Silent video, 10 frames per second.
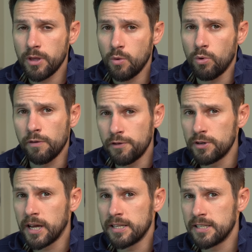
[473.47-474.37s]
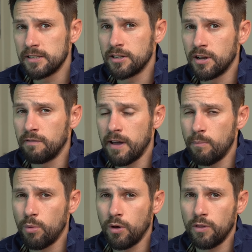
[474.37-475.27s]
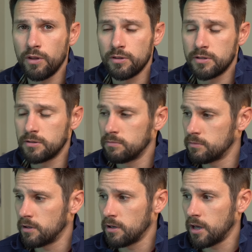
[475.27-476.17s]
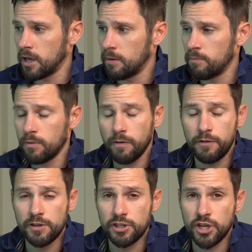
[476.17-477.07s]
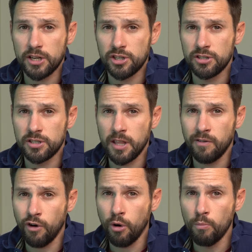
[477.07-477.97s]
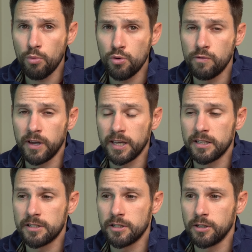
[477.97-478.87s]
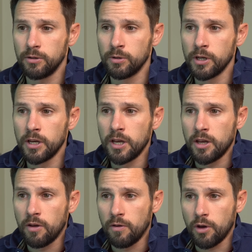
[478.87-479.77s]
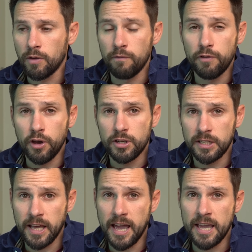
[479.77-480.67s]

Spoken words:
We're a few days into November, and there's a few suggestions that they're all moving into converting that